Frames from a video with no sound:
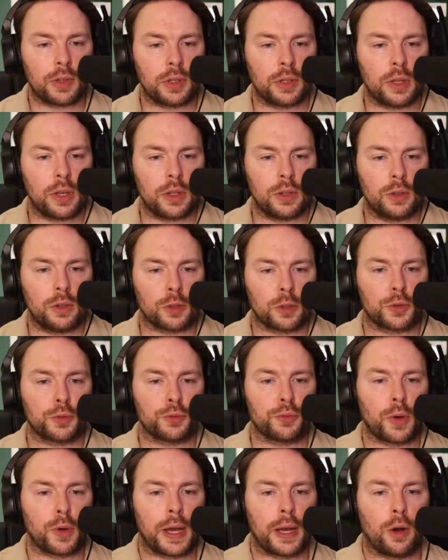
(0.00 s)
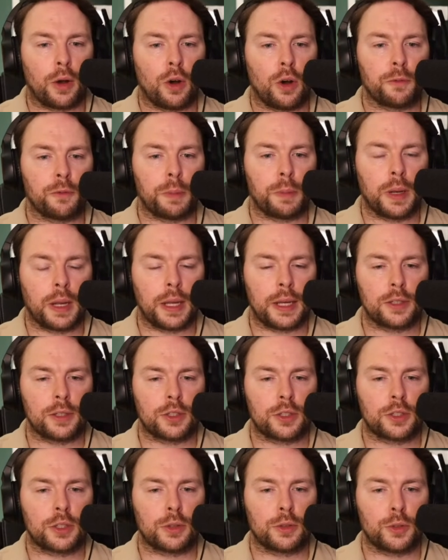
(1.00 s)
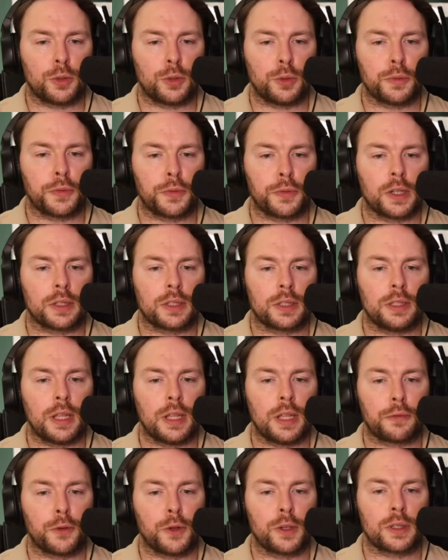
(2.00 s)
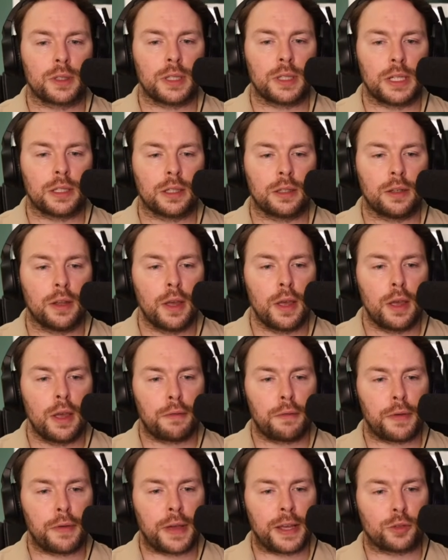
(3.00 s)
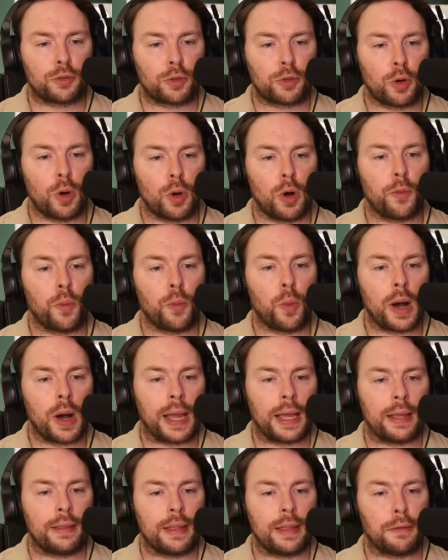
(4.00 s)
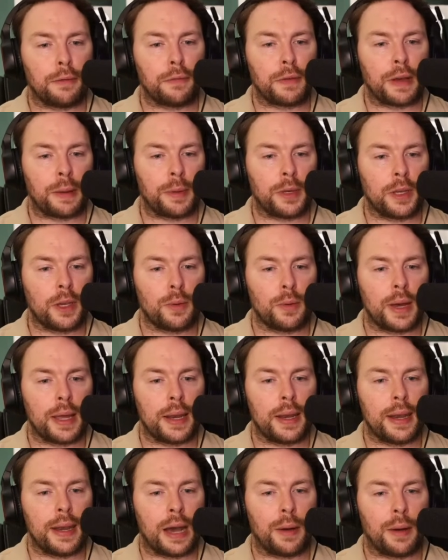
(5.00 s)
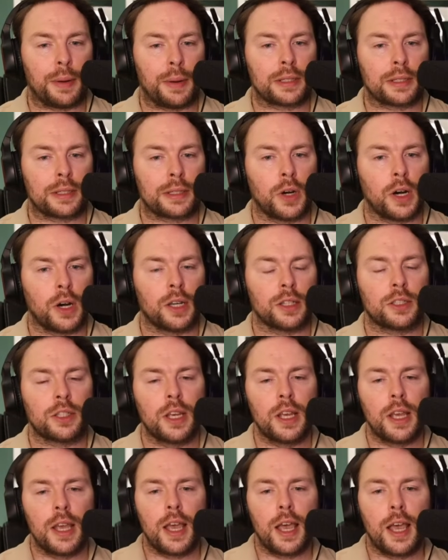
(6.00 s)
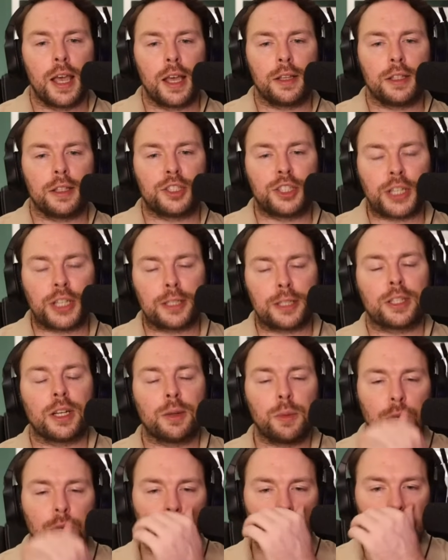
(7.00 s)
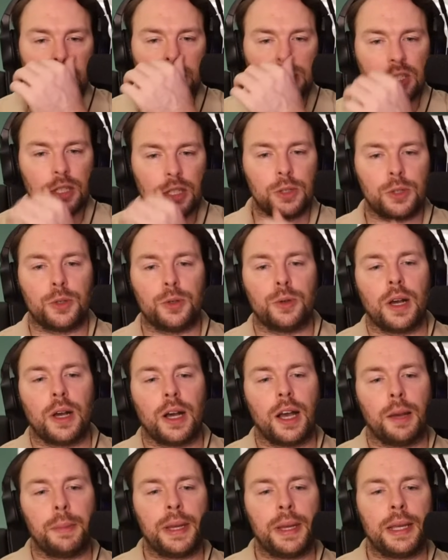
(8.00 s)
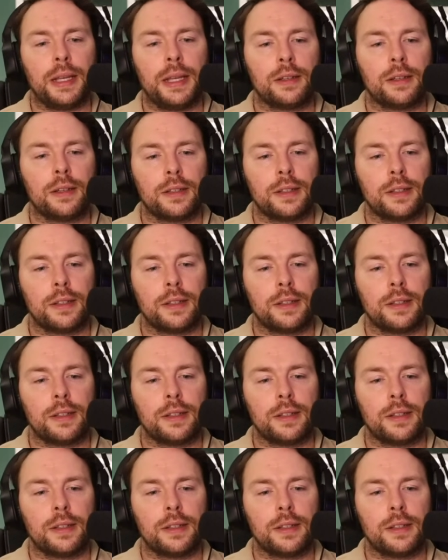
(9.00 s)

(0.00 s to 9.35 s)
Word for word: learn not to write off players too fast in their first season. Fans wrote off White, then Fabio, and now it's Havertz. Jason, I want to ask you. I mean,